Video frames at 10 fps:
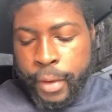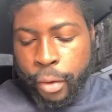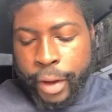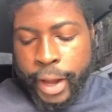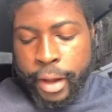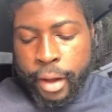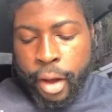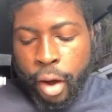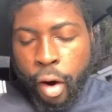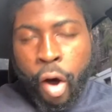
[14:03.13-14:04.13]
Okay?
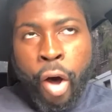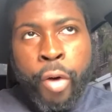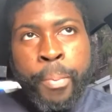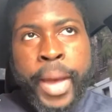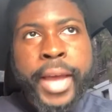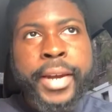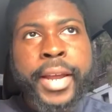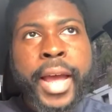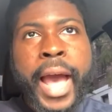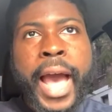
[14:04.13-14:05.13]
All men
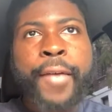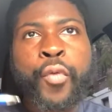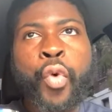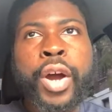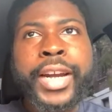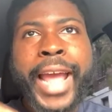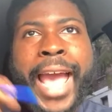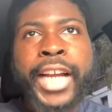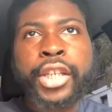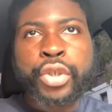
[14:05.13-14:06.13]
have one
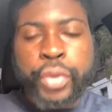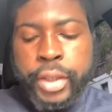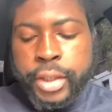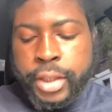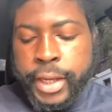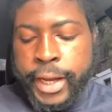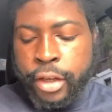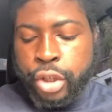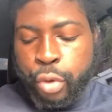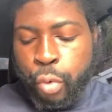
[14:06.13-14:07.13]
entrance
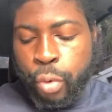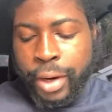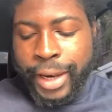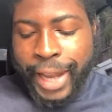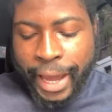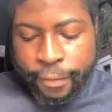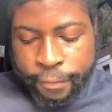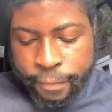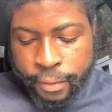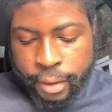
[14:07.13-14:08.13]
into life
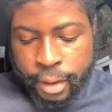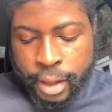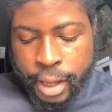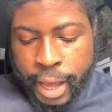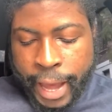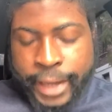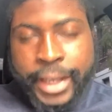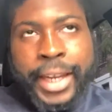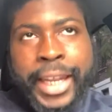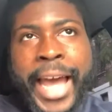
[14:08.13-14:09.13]
and
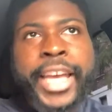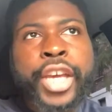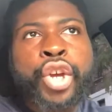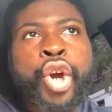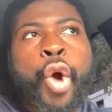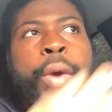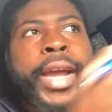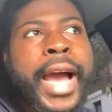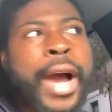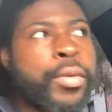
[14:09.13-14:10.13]
the like
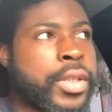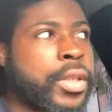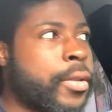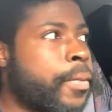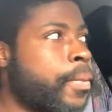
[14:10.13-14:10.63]
going out.